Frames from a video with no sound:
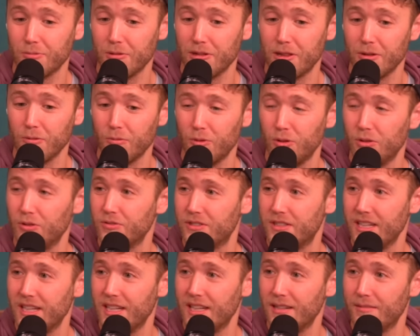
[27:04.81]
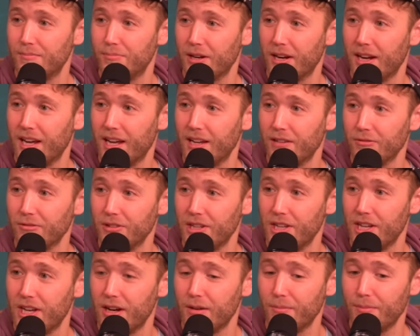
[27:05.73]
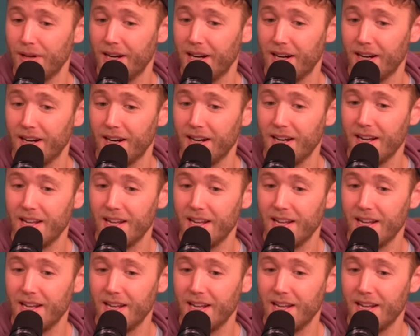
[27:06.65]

what the Wolves did bringing in Rudy Gobert.